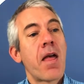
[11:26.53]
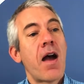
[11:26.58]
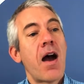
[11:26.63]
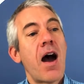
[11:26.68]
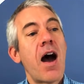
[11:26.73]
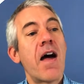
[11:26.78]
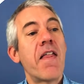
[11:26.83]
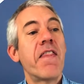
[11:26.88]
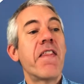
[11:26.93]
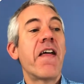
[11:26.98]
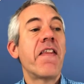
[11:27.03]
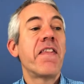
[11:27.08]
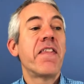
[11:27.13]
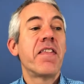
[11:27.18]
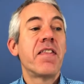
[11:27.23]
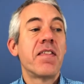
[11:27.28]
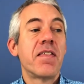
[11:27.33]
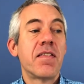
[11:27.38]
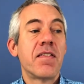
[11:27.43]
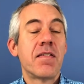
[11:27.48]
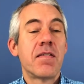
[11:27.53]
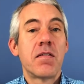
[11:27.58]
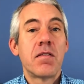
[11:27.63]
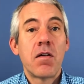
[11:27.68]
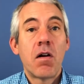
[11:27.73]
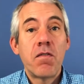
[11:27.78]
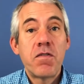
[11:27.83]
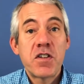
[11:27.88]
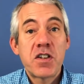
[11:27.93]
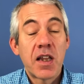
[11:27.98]
And then
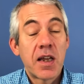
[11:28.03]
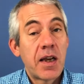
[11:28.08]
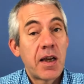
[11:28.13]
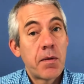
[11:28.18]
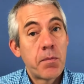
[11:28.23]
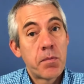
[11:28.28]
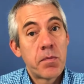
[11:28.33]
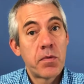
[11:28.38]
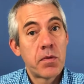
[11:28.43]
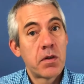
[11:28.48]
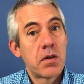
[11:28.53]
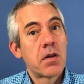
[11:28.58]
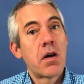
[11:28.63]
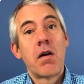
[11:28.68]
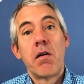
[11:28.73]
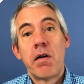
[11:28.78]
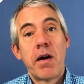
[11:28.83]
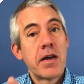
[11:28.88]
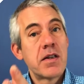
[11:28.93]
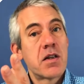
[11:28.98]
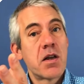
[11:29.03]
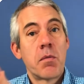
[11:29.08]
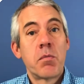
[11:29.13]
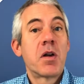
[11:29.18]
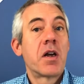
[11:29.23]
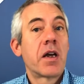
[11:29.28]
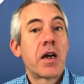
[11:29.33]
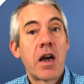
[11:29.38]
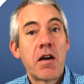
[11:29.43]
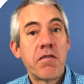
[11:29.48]
obviously you go, all right, so I'm going
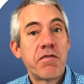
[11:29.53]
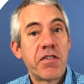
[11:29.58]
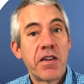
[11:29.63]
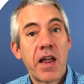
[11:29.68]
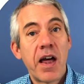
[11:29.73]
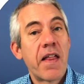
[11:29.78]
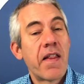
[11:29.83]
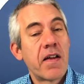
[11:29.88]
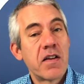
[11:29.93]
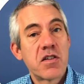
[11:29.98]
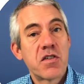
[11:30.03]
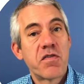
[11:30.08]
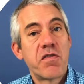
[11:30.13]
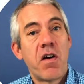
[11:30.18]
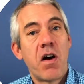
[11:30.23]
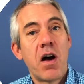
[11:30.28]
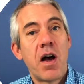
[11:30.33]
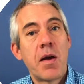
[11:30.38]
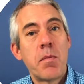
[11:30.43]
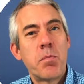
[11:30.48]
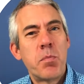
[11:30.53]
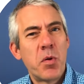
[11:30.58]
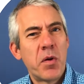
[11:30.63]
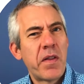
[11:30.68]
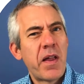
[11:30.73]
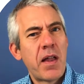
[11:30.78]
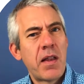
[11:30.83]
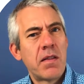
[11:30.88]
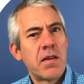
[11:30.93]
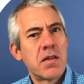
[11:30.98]
to go for that, that's fine. But
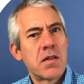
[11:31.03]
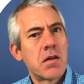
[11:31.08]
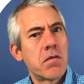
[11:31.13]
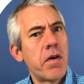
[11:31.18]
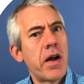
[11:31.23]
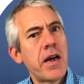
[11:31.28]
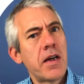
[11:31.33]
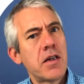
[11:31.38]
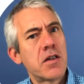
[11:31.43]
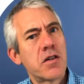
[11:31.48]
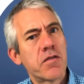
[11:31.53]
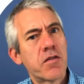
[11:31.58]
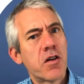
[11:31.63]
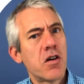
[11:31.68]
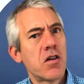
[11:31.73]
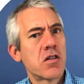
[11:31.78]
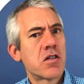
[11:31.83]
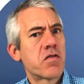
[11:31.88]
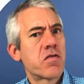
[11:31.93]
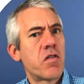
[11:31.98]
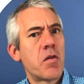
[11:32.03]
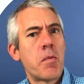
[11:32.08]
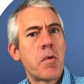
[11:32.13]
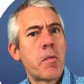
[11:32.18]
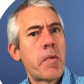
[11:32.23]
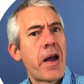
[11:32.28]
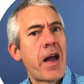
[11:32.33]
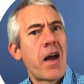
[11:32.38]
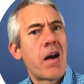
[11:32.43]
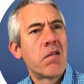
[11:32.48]
then there's a range of costs from
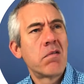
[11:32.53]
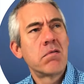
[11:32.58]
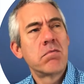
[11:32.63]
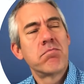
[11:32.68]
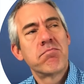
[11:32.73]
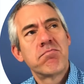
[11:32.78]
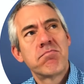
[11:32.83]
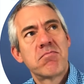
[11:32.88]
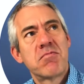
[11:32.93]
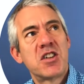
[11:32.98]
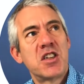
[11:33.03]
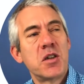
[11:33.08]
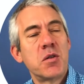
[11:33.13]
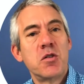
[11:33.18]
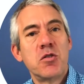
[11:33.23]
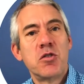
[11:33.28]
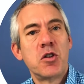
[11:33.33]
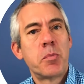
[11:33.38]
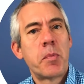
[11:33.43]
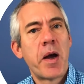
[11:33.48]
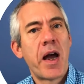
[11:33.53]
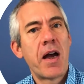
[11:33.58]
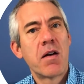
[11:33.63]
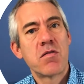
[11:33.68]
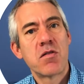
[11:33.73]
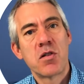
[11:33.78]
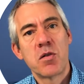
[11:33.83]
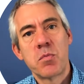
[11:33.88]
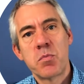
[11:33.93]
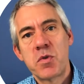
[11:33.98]
about
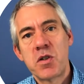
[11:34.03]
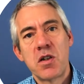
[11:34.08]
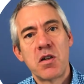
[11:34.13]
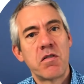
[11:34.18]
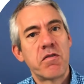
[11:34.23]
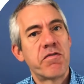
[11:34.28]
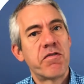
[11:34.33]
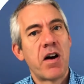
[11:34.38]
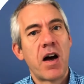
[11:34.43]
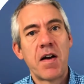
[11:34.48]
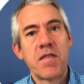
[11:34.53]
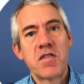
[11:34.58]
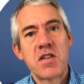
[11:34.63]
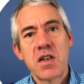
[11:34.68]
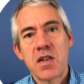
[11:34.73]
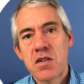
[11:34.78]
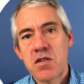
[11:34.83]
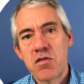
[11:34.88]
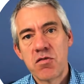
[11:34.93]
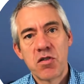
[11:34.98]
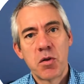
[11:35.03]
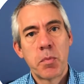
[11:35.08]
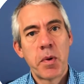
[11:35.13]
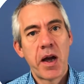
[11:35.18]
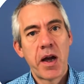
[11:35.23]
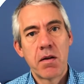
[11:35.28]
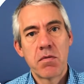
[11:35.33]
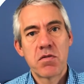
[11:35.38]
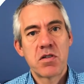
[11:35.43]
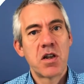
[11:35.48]
£200 up to
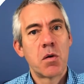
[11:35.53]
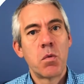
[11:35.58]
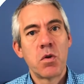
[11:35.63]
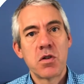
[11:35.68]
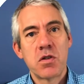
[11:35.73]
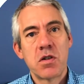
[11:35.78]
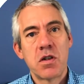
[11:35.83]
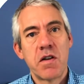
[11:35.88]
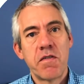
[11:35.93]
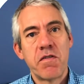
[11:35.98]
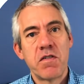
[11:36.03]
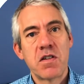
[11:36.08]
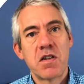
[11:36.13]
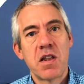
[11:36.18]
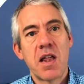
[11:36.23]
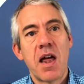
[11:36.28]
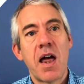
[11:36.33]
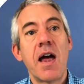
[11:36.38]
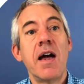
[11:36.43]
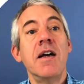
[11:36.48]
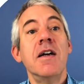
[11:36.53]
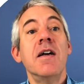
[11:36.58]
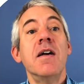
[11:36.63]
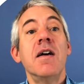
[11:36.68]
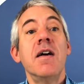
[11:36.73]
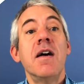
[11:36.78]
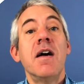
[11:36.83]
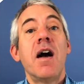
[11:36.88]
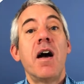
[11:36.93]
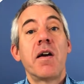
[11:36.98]
£500-600. So what's the difference there?
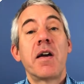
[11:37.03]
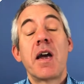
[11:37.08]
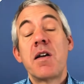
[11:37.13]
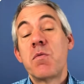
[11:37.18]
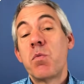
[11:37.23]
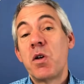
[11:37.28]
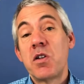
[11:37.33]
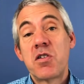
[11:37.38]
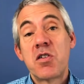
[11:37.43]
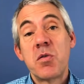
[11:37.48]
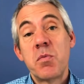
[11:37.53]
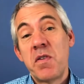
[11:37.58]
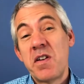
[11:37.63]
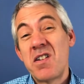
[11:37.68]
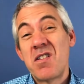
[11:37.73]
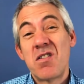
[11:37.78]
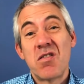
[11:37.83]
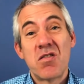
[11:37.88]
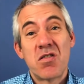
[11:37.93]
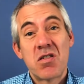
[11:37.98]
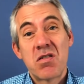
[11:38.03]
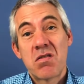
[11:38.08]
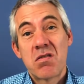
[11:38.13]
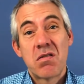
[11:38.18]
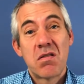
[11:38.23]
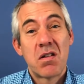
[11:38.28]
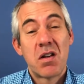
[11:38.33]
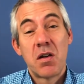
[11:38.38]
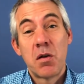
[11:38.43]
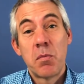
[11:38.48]
Okay, well, some of it's just
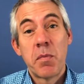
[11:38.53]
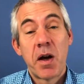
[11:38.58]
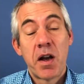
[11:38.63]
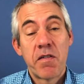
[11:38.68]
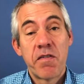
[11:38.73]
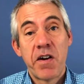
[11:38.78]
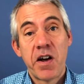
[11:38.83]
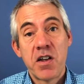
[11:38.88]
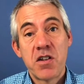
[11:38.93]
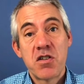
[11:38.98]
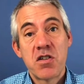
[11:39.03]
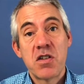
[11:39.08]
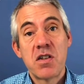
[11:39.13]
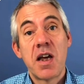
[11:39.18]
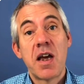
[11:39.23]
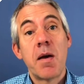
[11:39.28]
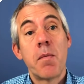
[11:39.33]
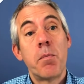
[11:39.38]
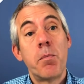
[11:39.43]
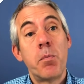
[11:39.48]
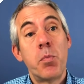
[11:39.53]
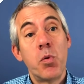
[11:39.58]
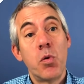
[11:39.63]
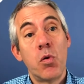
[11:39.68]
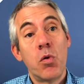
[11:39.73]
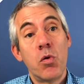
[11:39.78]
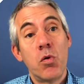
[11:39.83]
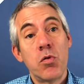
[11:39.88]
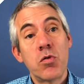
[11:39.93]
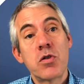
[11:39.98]
who manufactures it,
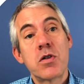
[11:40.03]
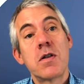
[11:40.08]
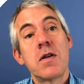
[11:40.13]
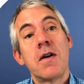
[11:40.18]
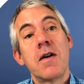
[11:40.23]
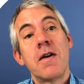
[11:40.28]
but